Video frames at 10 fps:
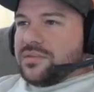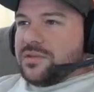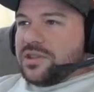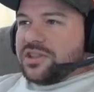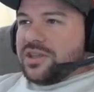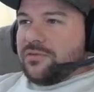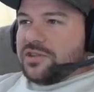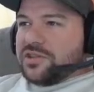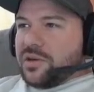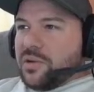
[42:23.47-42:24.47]
Except for
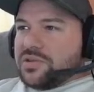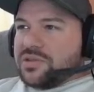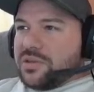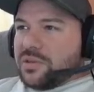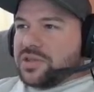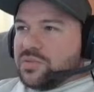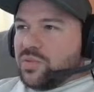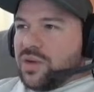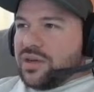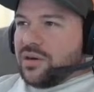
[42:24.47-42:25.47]
Stokes. Stokes is
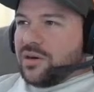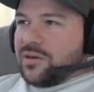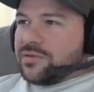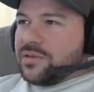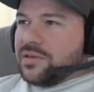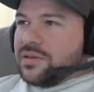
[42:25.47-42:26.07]
way off.